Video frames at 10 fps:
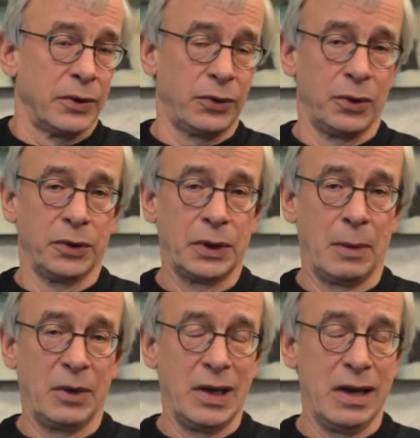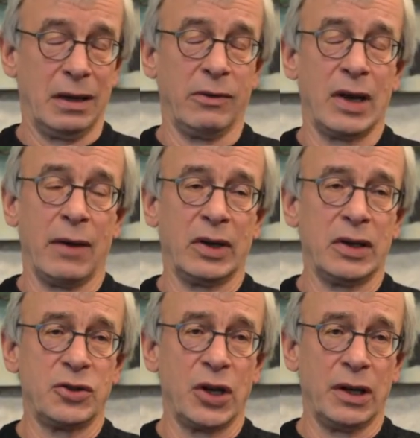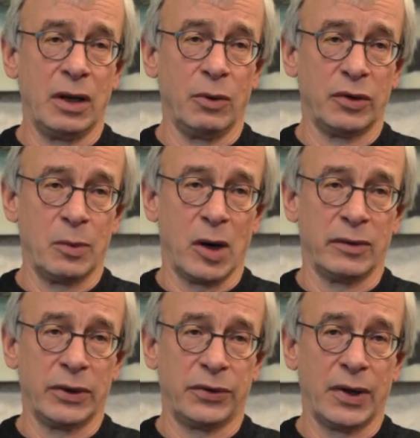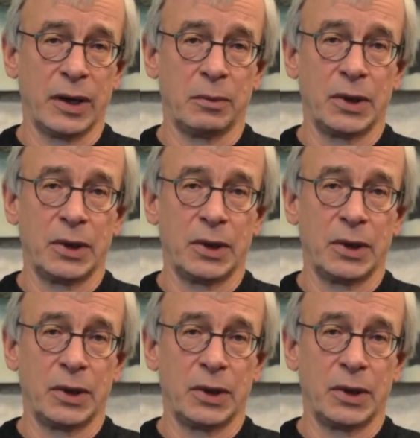So, I mean, even having DJD was a marvelous thing,